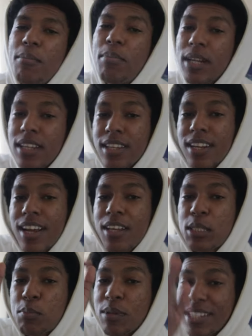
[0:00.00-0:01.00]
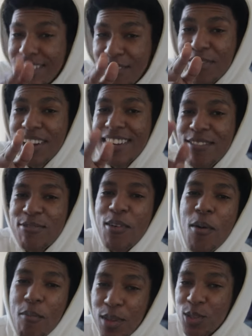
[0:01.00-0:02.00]
but specifically
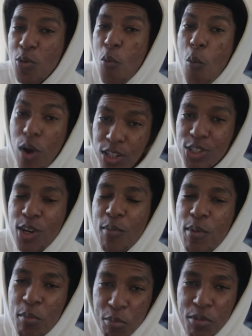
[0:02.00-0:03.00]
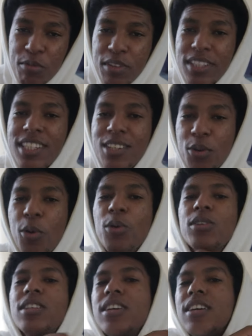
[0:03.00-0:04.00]
from this one shop in Bloemfontein
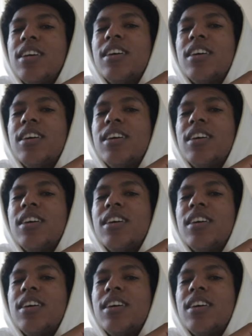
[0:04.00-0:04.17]
called